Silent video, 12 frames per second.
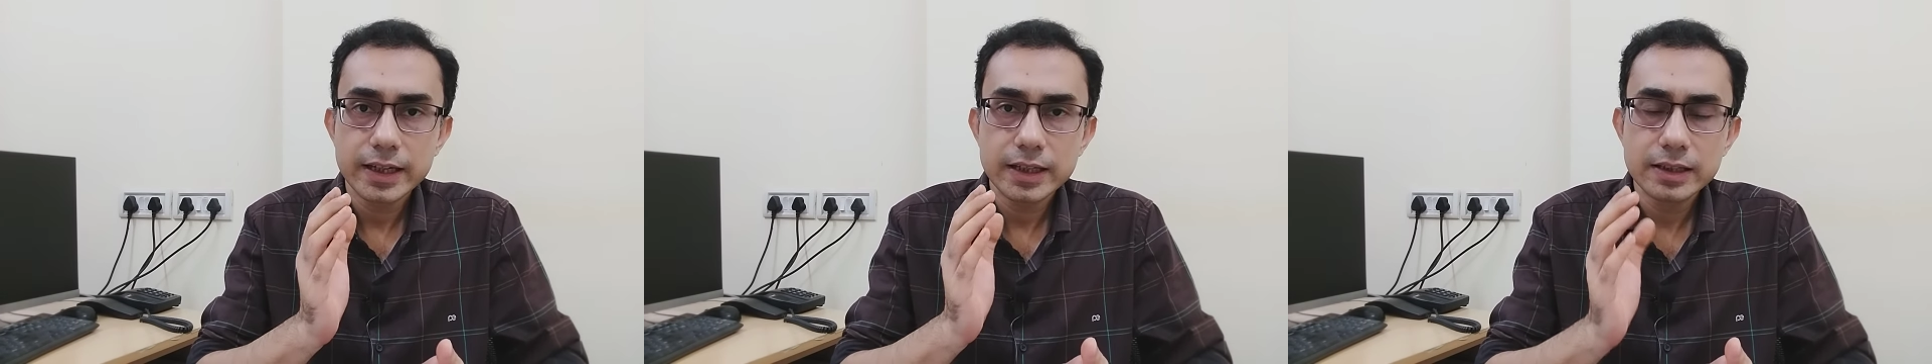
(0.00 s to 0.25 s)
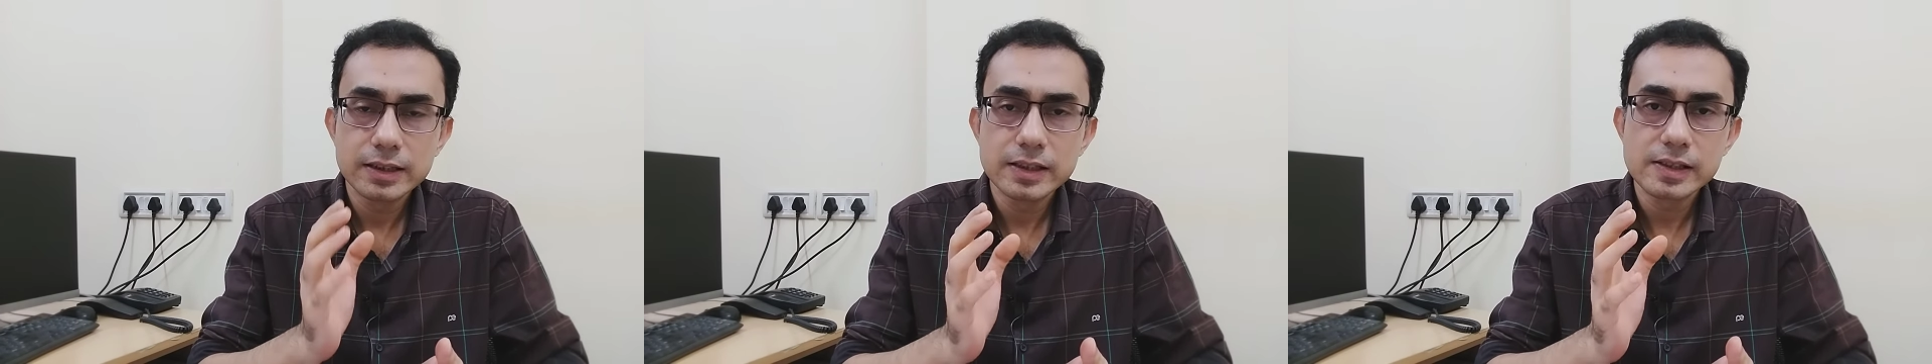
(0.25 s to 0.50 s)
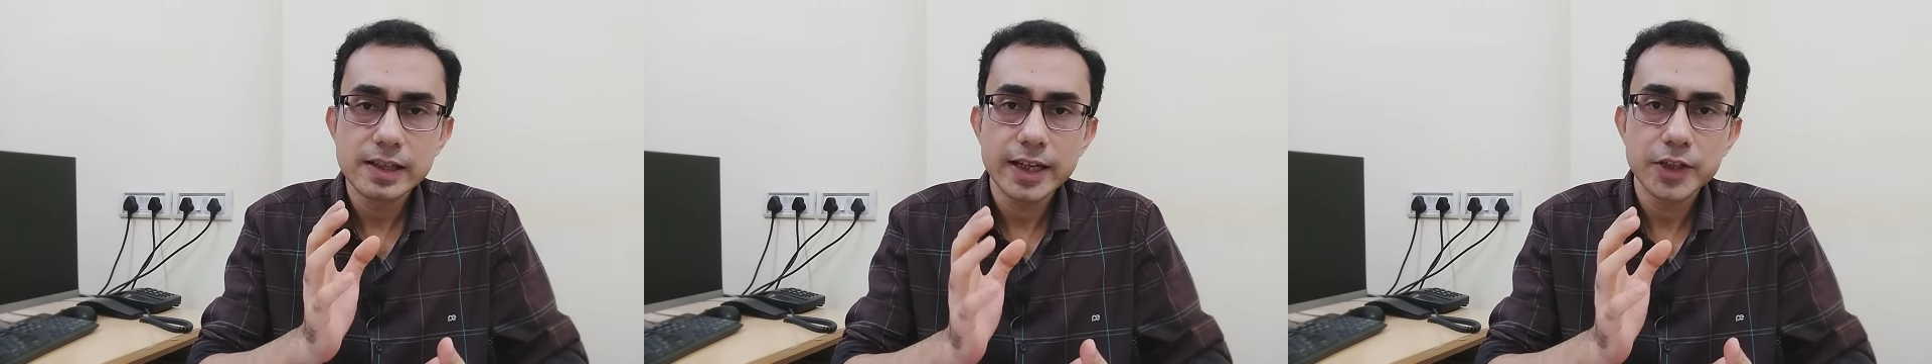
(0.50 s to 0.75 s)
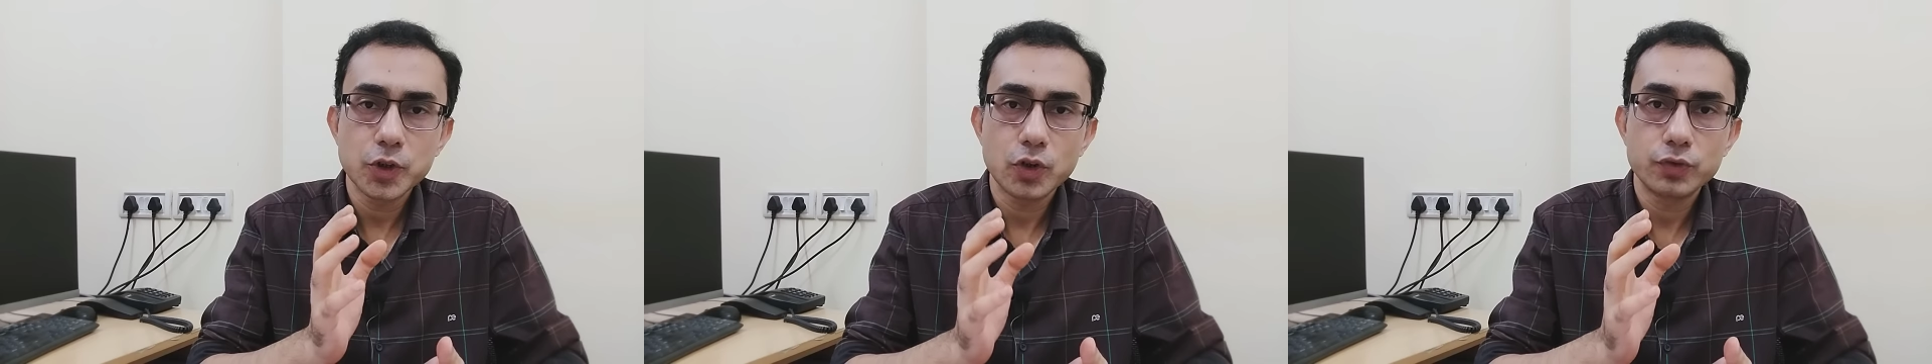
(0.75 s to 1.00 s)
in this
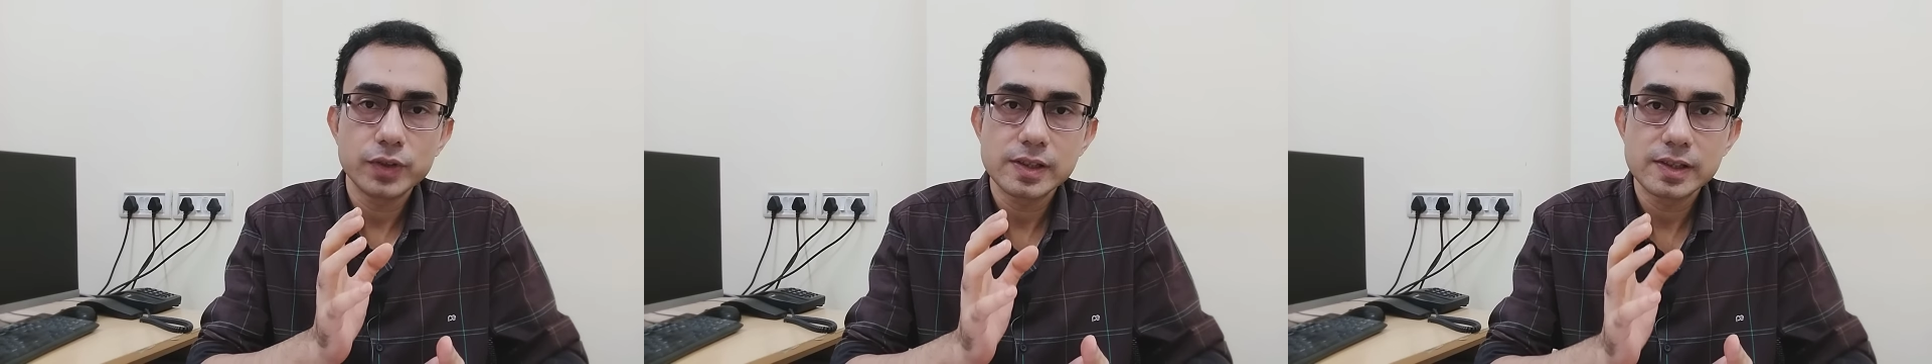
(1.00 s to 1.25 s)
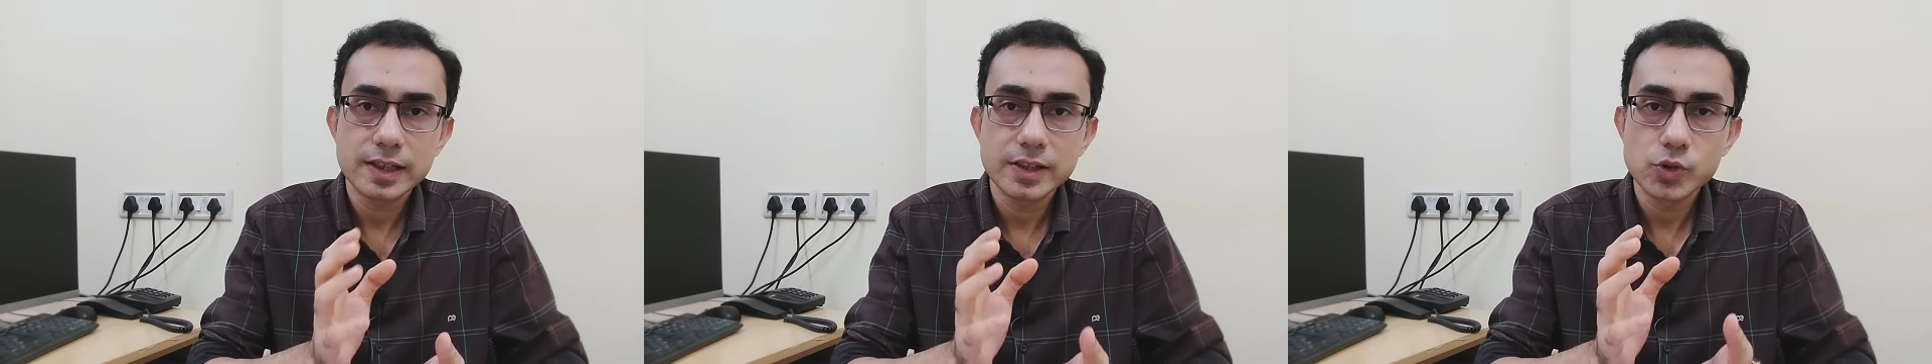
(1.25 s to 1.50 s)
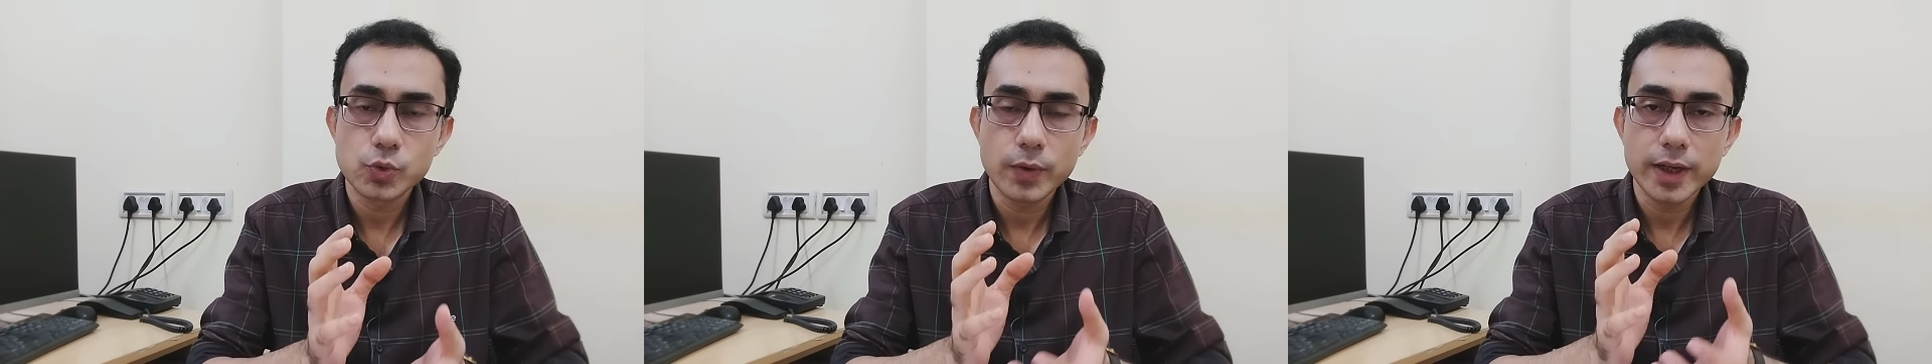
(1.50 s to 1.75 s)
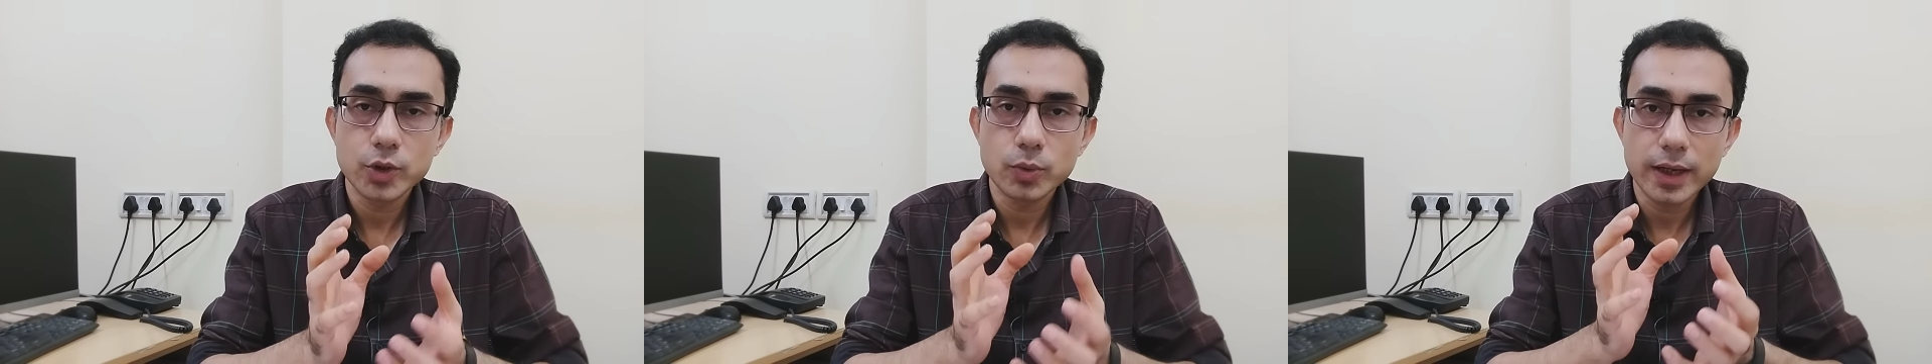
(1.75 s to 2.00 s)
kind of a sense
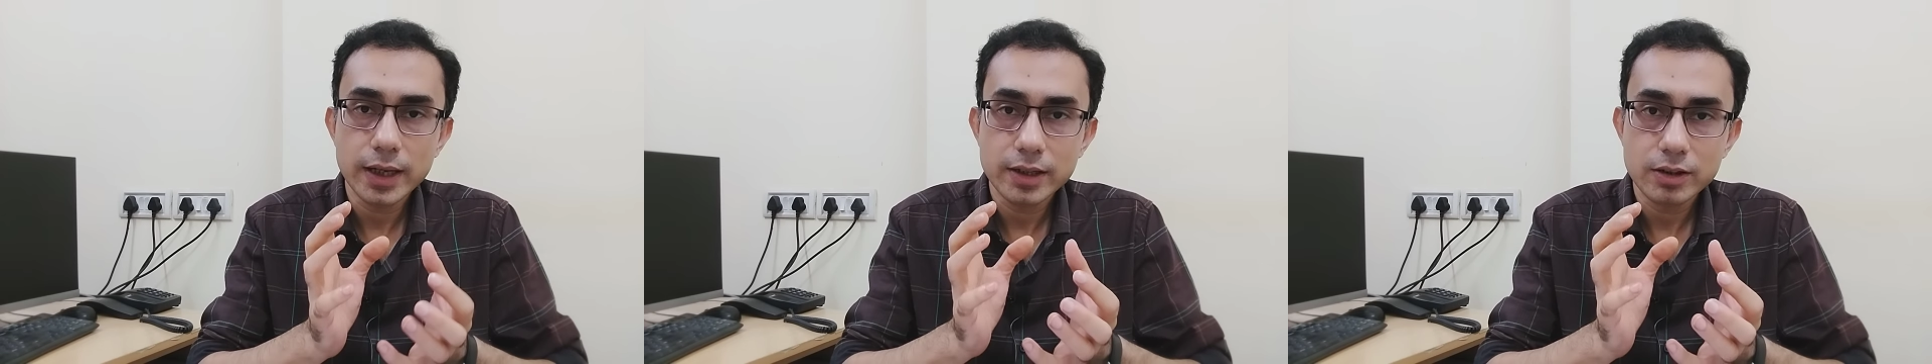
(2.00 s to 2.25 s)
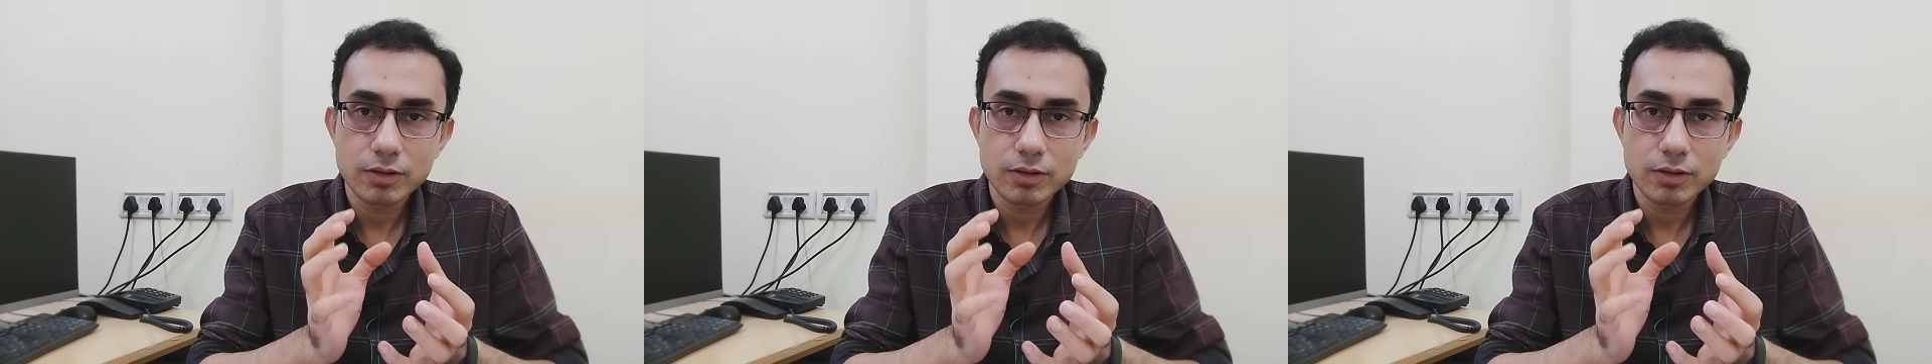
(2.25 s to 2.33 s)
where you